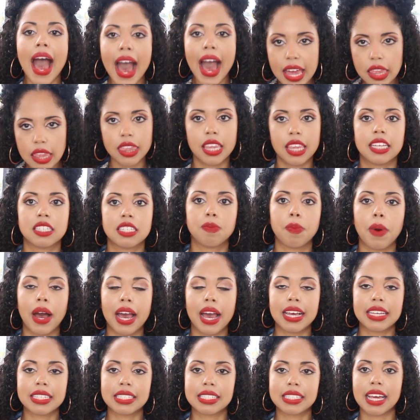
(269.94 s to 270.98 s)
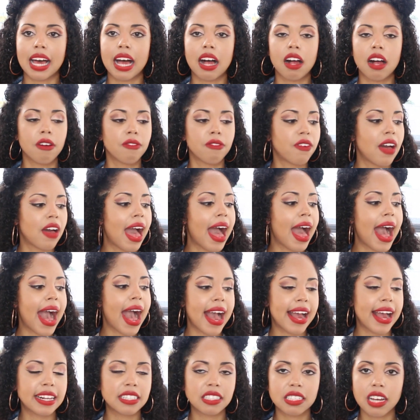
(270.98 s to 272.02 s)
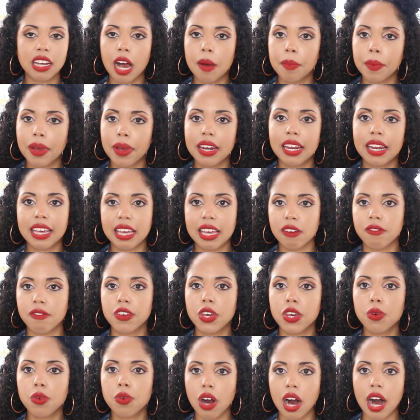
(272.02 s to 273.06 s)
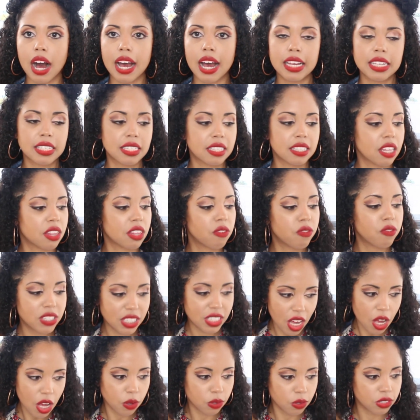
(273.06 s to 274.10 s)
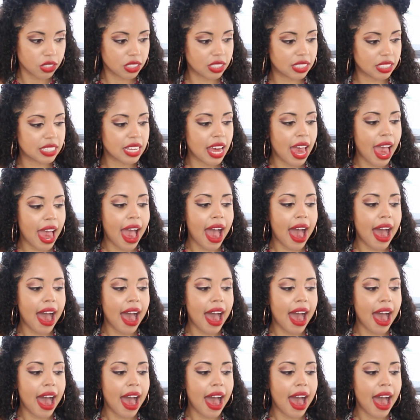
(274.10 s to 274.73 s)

and this by itself, and I'm going to give you guys the results.